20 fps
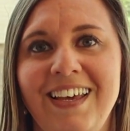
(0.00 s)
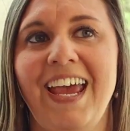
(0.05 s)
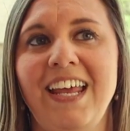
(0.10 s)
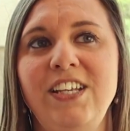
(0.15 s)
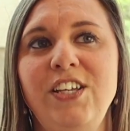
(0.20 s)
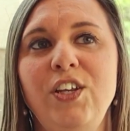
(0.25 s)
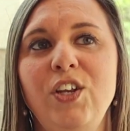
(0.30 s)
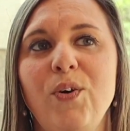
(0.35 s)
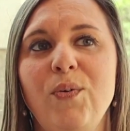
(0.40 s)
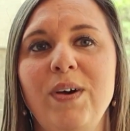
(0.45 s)

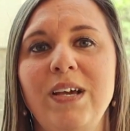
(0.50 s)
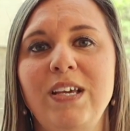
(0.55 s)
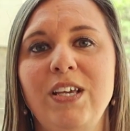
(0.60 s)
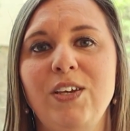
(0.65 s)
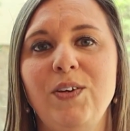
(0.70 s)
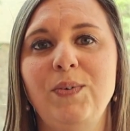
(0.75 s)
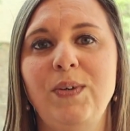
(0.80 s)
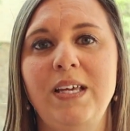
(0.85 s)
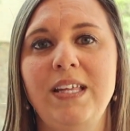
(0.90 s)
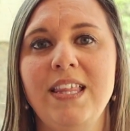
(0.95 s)
And you know what?
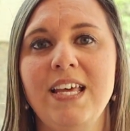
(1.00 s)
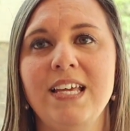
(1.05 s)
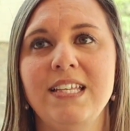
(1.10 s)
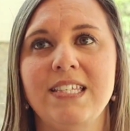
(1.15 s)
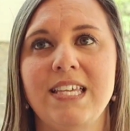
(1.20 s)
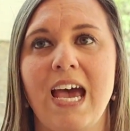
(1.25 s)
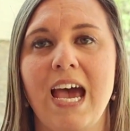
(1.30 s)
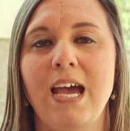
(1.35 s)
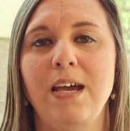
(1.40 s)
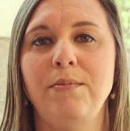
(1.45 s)
You need
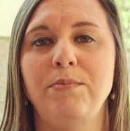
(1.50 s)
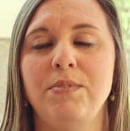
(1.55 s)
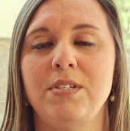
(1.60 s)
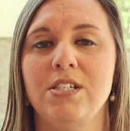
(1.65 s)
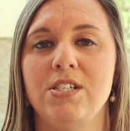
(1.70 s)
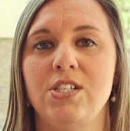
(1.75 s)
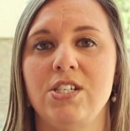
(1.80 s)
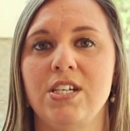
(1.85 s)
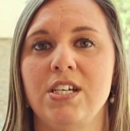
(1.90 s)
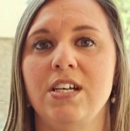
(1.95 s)
that time
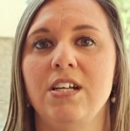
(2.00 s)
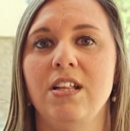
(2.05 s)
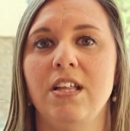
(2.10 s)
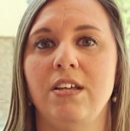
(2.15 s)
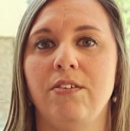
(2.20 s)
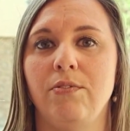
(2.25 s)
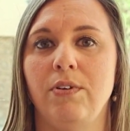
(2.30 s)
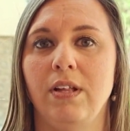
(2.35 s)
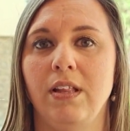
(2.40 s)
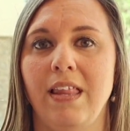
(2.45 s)
to chill
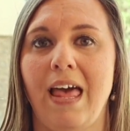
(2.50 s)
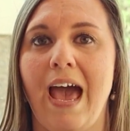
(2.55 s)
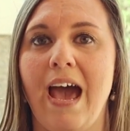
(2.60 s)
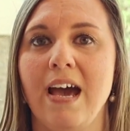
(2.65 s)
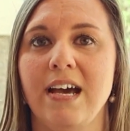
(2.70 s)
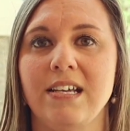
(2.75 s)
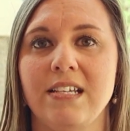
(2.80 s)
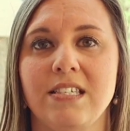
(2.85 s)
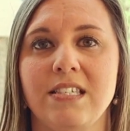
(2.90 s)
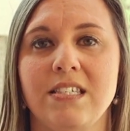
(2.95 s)
and
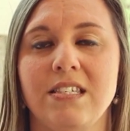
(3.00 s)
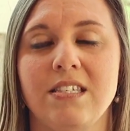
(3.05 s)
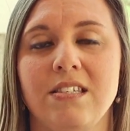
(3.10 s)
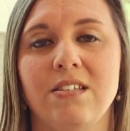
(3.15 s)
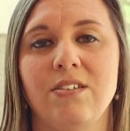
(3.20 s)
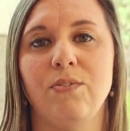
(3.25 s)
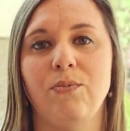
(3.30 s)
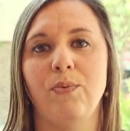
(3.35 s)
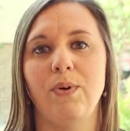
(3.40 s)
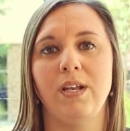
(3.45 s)
relax
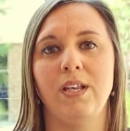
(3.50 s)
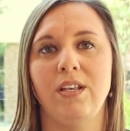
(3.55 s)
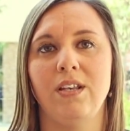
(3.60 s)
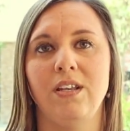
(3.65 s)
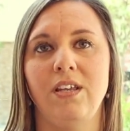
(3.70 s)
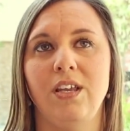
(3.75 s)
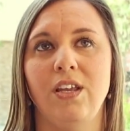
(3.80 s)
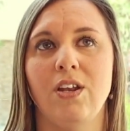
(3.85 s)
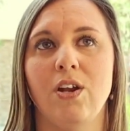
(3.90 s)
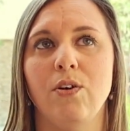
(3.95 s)
when,
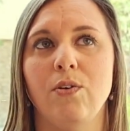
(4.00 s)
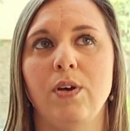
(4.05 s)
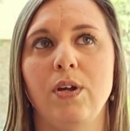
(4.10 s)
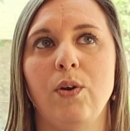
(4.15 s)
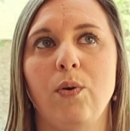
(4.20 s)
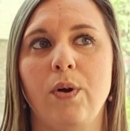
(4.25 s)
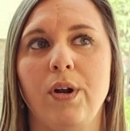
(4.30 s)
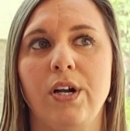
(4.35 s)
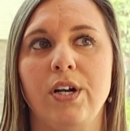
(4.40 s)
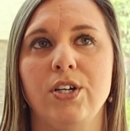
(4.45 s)
you know,
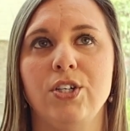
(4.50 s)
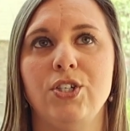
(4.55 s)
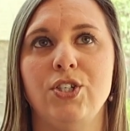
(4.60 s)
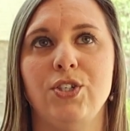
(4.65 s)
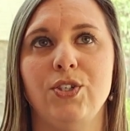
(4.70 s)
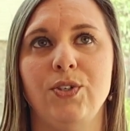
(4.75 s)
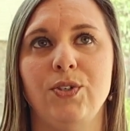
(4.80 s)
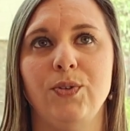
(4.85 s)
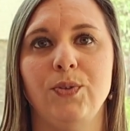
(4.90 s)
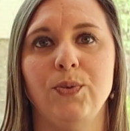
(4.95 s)
in order
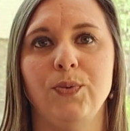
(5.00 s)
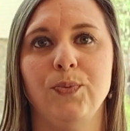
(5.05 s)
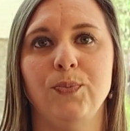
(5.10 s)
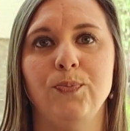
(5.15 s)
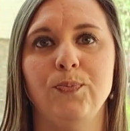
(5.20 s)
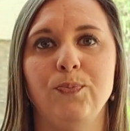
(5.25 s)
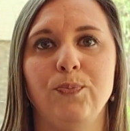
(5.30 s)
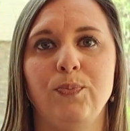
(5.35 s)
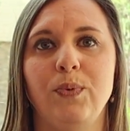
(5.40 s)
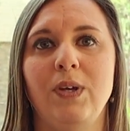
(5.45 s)
to
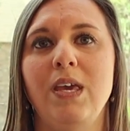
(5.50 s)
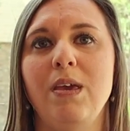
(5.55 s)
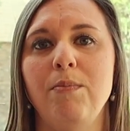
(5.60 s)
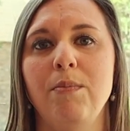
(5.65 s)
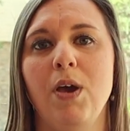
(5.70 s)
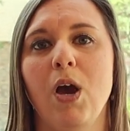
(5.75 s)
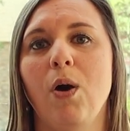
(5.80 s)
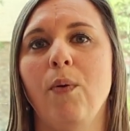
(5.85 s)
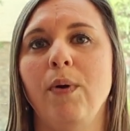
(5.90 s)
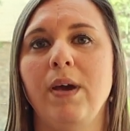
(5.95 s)

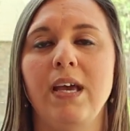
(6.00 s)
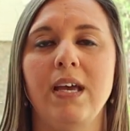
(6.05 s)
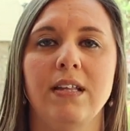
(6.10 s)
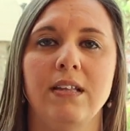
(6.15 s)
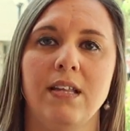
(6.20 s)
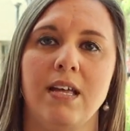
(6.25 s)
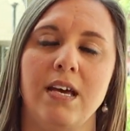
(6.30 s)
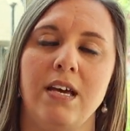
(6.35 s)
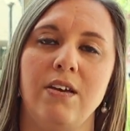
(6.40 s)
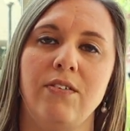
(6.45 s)
keep going
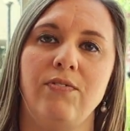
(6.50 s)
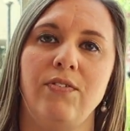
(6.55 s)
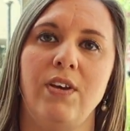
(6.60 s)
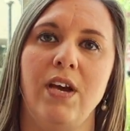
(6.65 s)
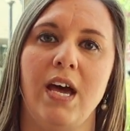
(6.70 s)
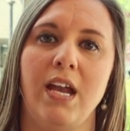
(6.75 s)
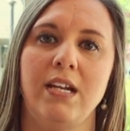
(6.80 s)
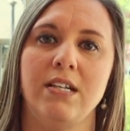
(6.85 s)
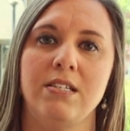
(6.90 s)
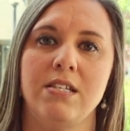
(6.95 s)
in life, you
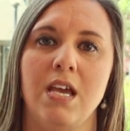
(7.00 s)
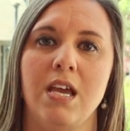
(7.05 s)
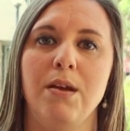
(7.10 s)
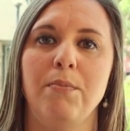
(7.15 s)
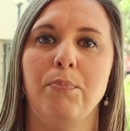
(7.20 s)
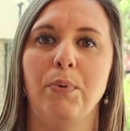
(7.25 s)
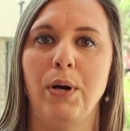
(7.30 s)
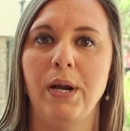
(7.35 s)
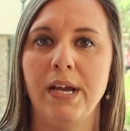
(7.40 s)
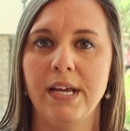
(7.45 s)
gotta
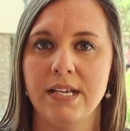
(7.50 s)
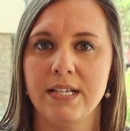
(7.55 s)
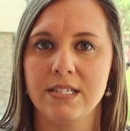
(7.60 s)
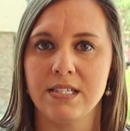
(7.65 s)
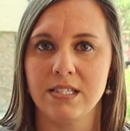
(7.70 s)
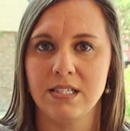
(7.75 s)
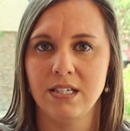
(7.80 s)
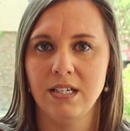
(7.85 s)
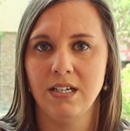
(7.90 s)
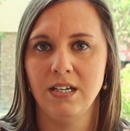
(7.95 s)
take
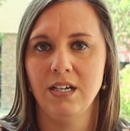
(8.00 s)
breaks.